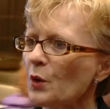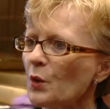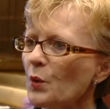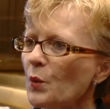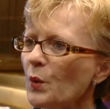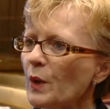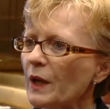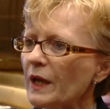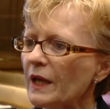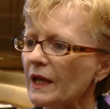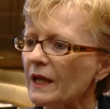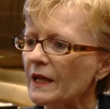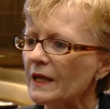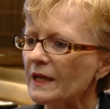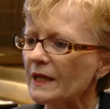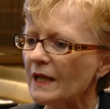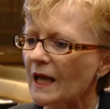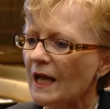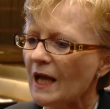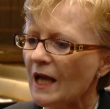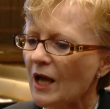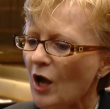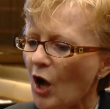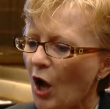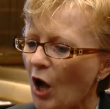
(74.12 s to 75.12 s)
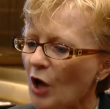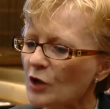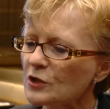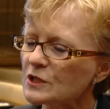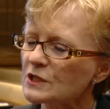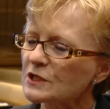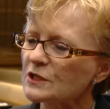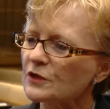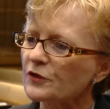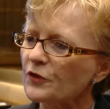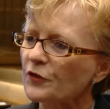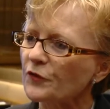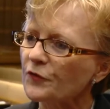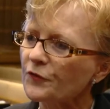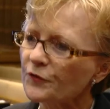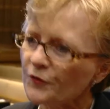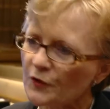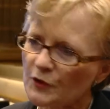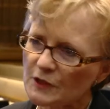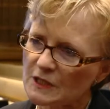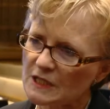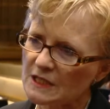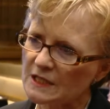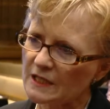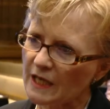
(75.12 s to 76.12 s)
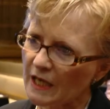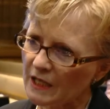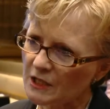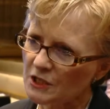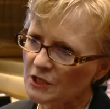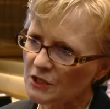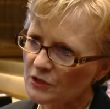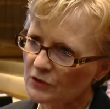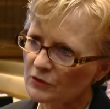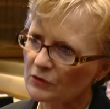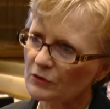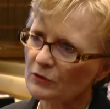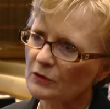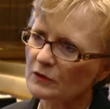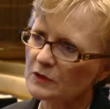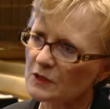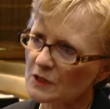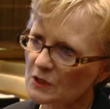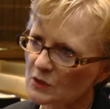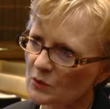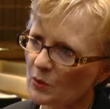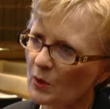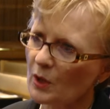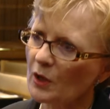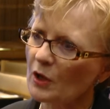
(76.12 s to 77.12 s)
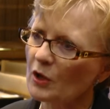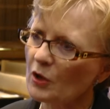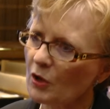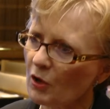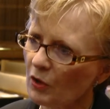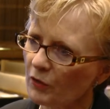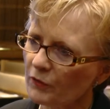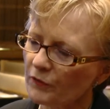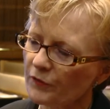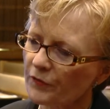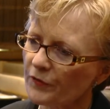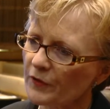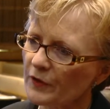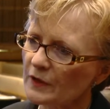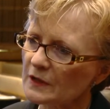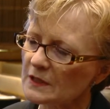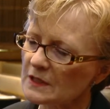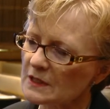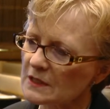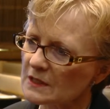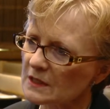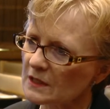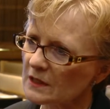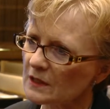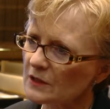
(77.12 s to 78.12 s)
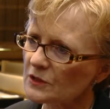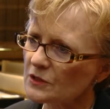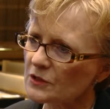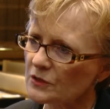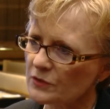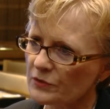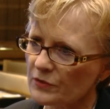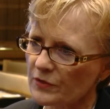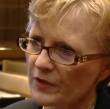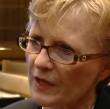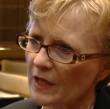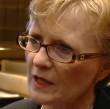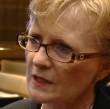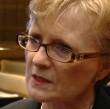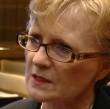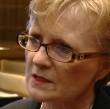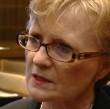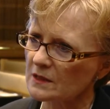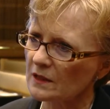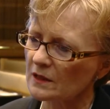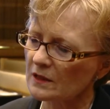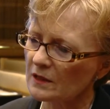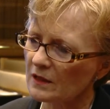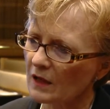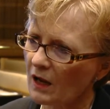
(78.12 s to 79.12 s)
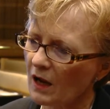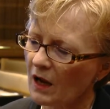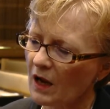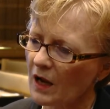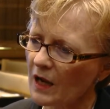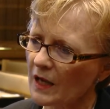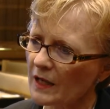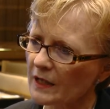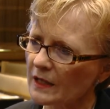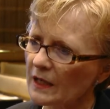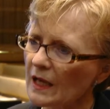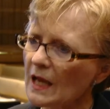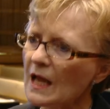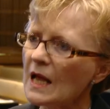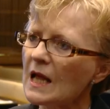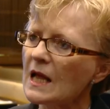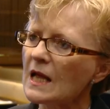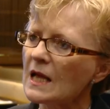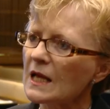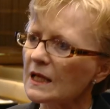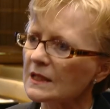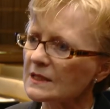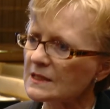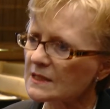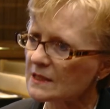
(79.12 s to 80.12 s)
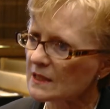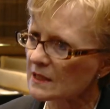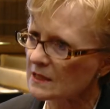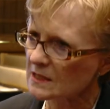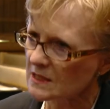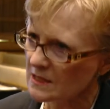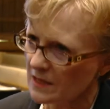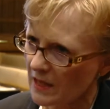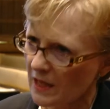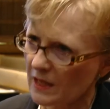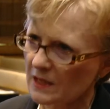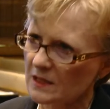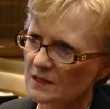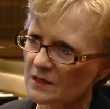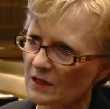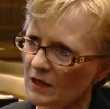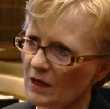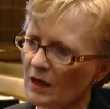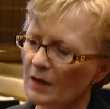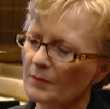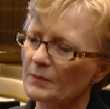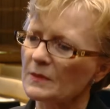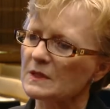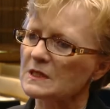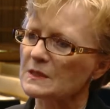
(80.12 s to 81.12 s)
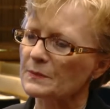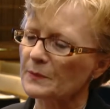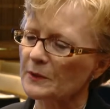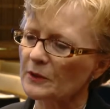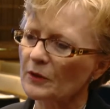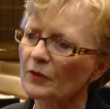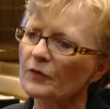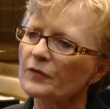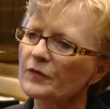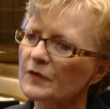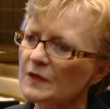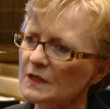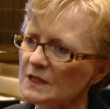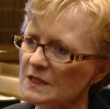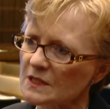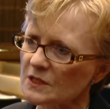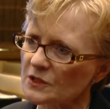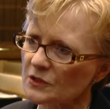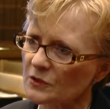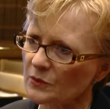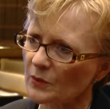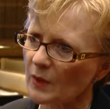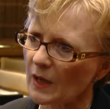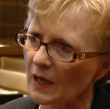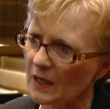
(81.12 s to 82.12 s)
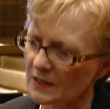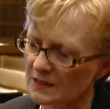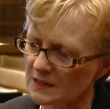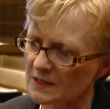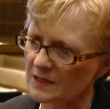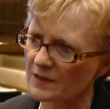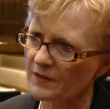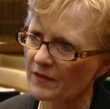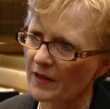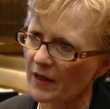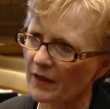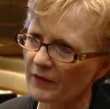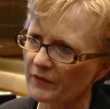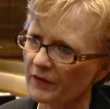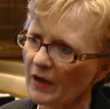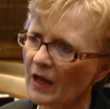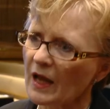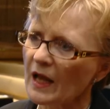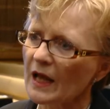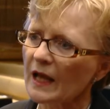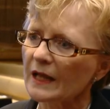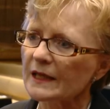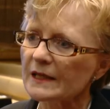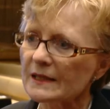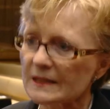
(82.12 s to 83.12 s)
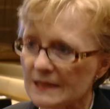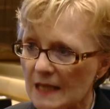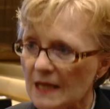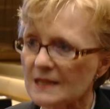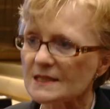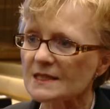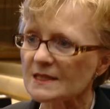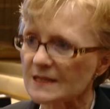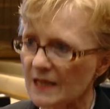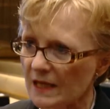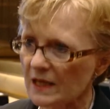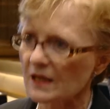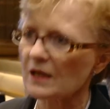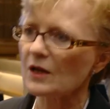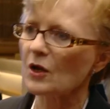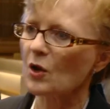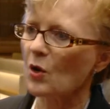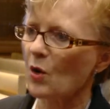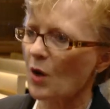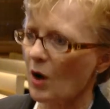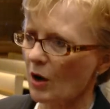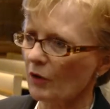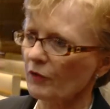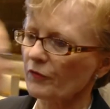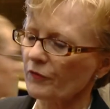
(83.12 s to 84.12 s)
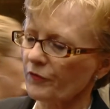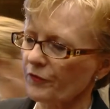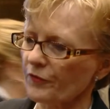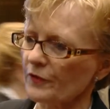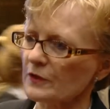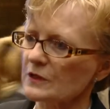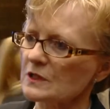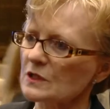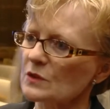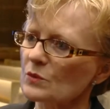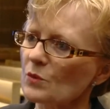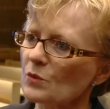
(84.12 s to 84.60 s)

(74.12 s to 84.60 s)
We hosted the first national squalor conference in 2009 and since that time it's been obvious to us that an, a second conference